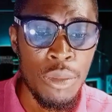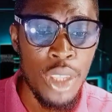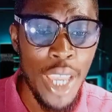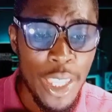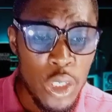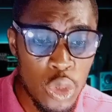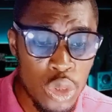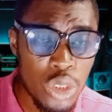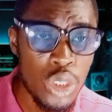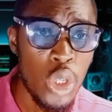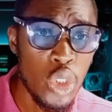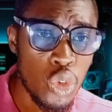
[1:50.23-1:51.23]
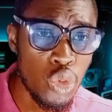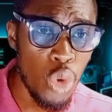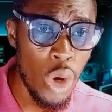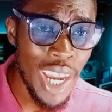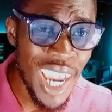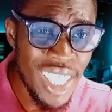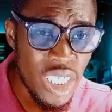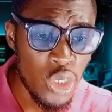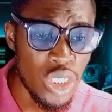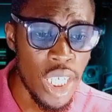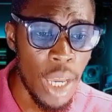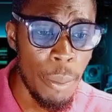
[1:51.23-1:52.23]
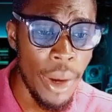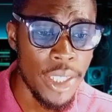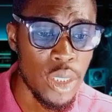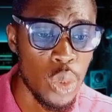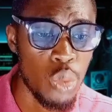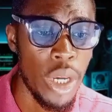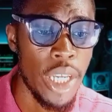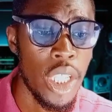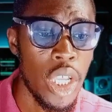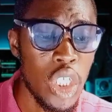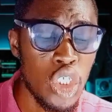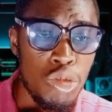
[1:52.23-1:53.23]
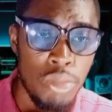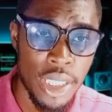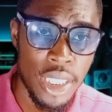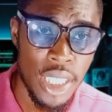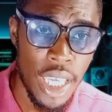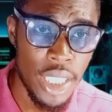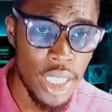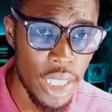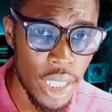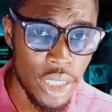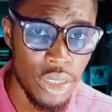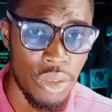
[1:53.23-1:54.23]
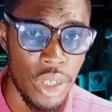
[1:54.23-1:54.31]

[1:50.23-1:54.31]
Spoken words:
And use strong and unique password to mitigate this risk.